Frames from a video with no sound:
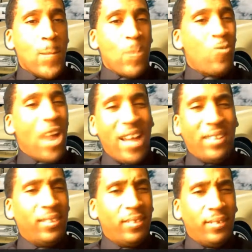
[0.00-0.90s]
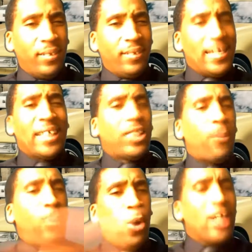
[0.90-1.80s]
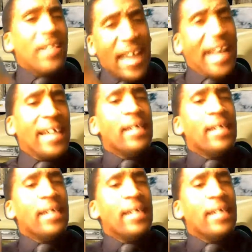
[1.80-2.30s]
Right? That's supporting a